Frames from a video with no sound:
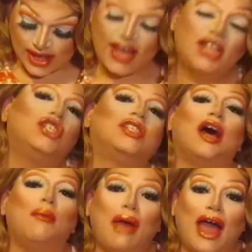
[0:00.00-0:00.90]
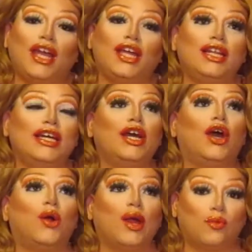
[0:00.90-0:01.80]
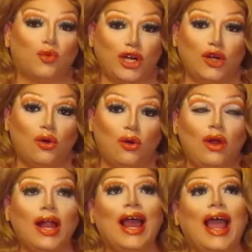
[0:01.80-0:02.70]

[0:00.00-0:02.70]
It's just immaculate and regal.